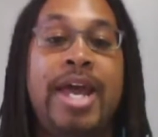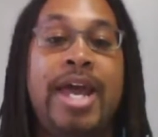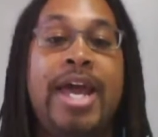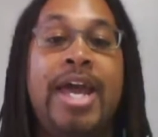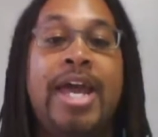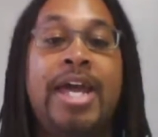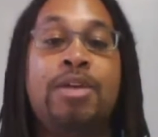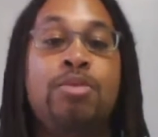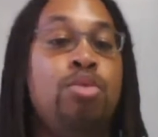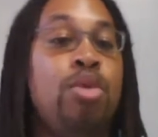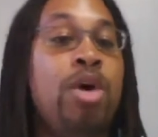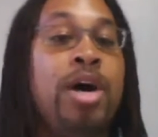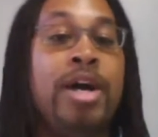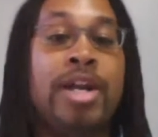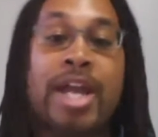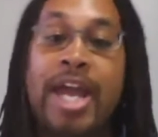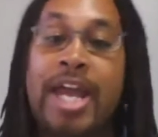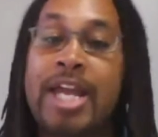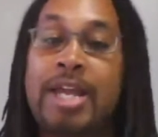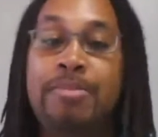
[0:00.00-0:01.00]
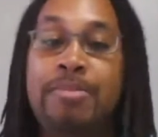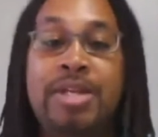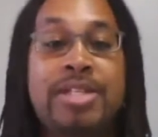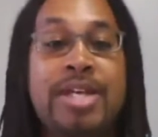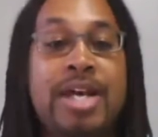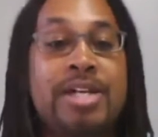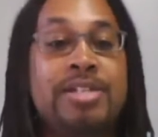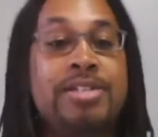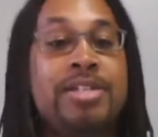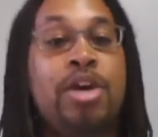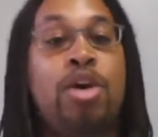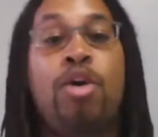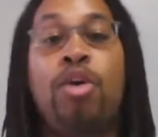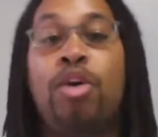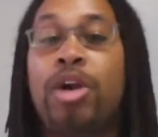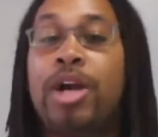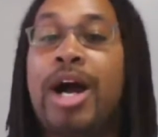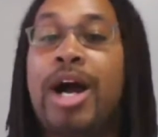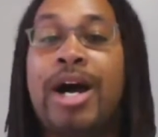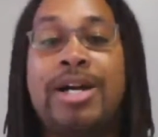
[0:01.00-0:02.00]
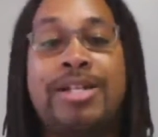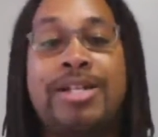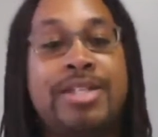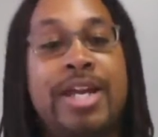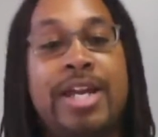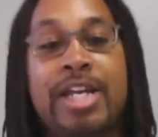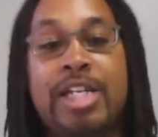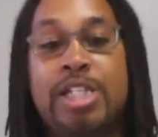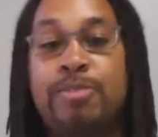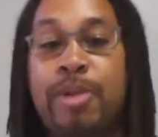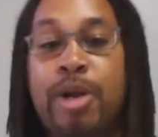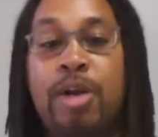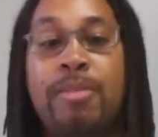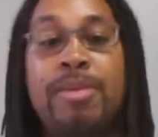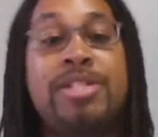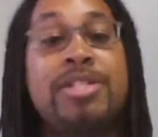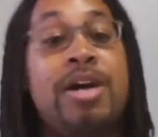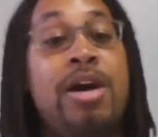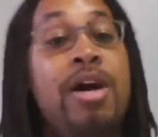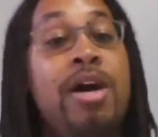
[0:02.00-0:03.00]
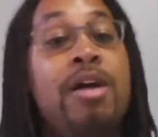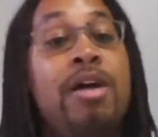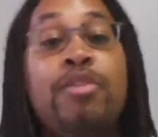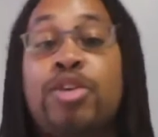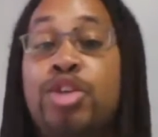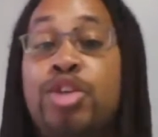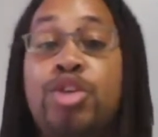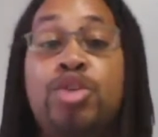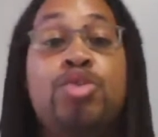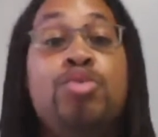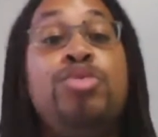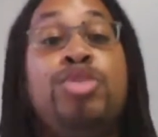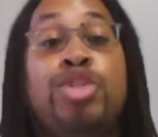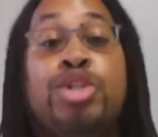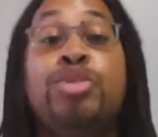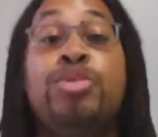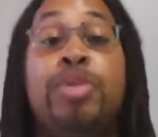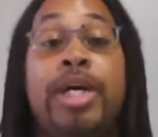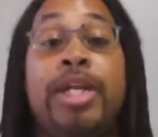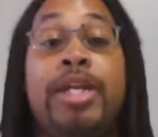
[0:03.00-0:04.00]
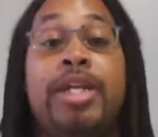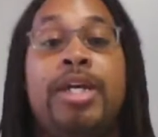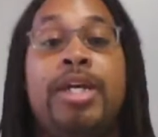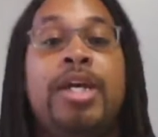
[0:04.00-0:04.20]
and run A/B testing or content experiments, however you do it,